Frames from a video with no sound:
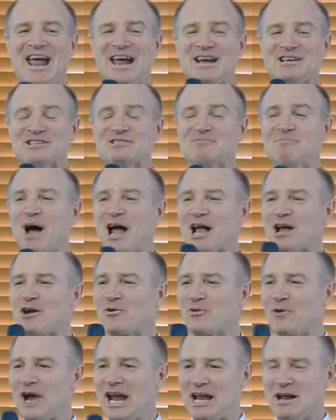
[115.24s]
it is my
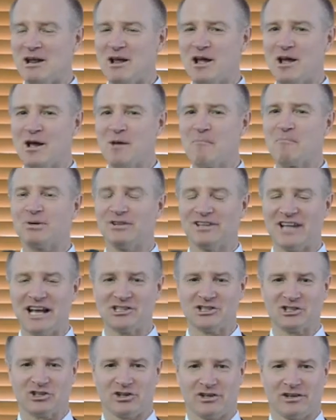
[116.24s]
great
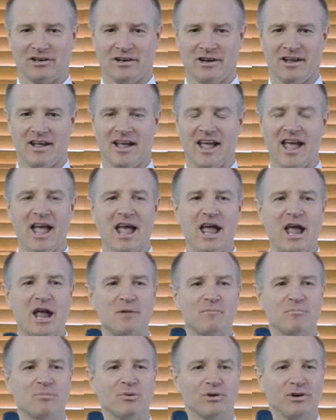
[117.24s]
pleasure
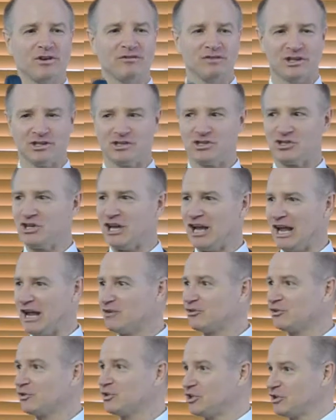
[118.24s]
and privileged to
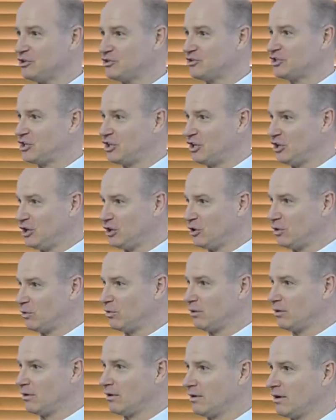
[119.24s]
introduce to
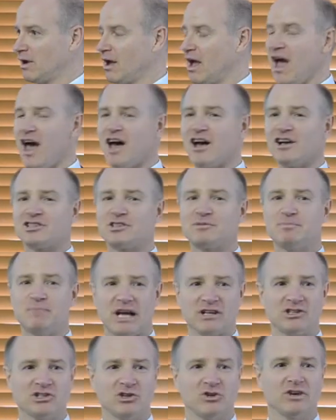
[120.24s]
you a
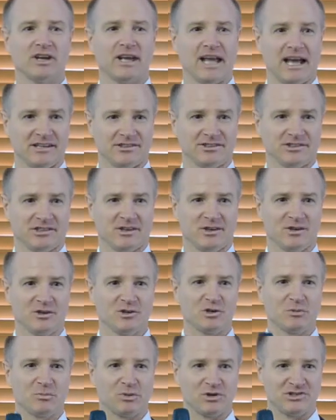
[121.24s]
special guest
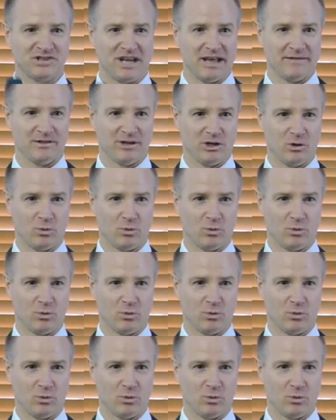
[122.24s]
to present the